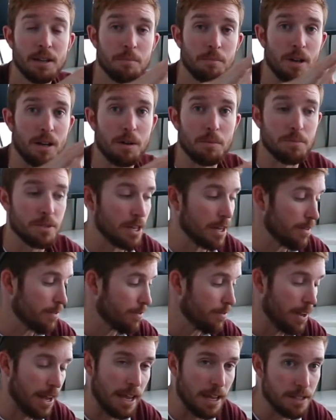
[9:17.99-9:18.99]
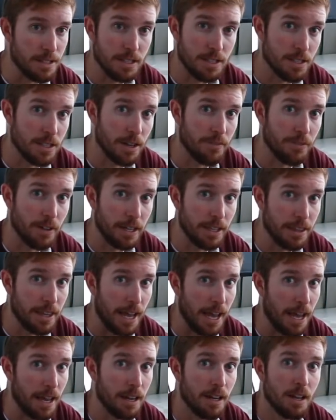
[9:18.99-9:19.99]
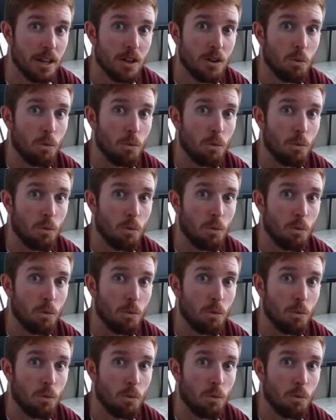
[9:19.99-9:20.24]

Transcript: pumps, and fans and stuff like that